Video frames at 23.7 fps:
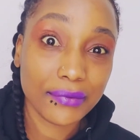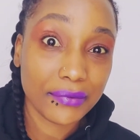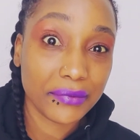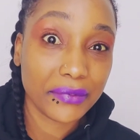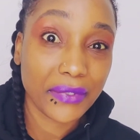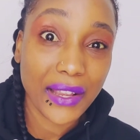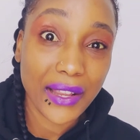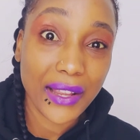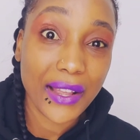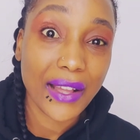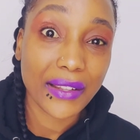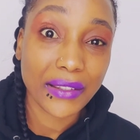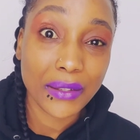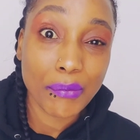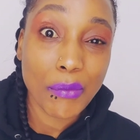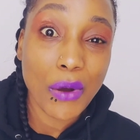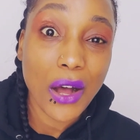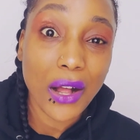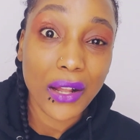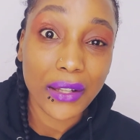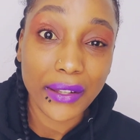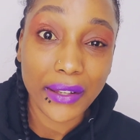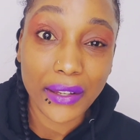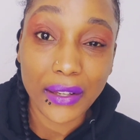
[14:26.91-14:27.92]
I got the
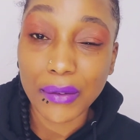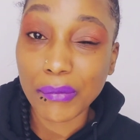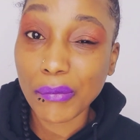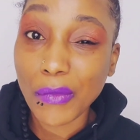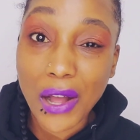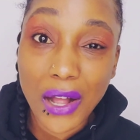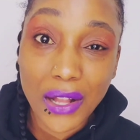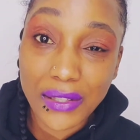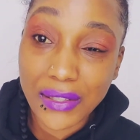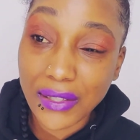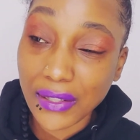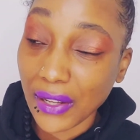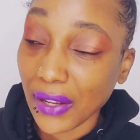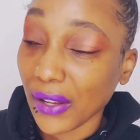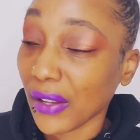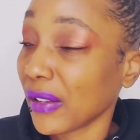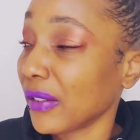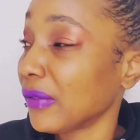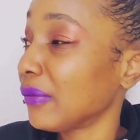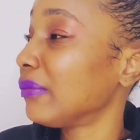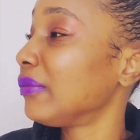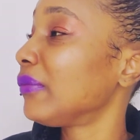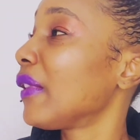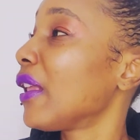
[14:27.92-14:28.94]
balls neck.
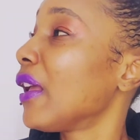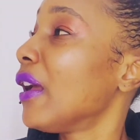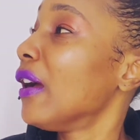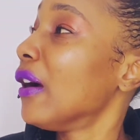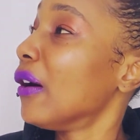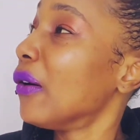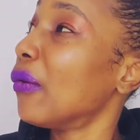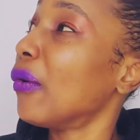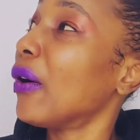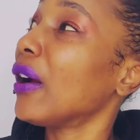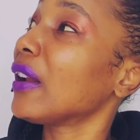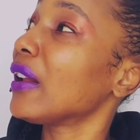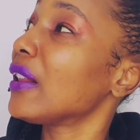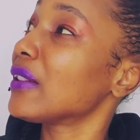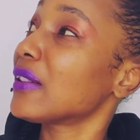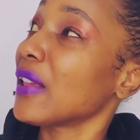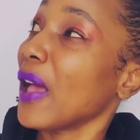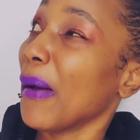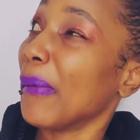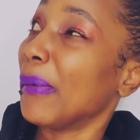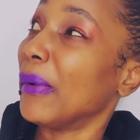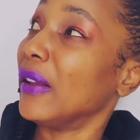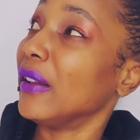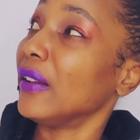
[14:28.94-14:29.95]
What else
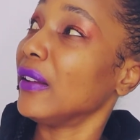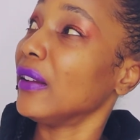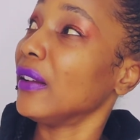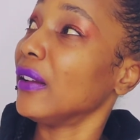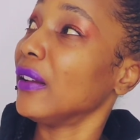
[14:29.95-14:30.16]
happened?